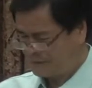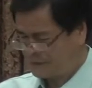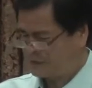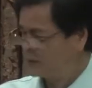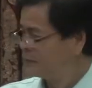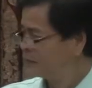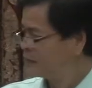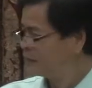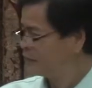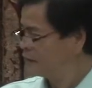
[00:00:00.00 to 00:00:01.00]
The farmer
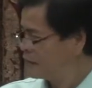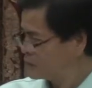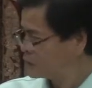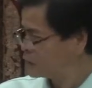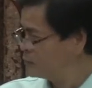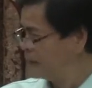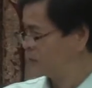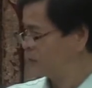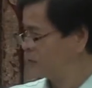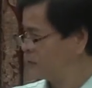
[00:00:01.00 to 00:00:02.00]
said, that's too
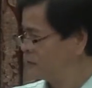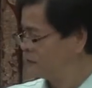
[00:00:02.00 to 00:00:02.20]
much.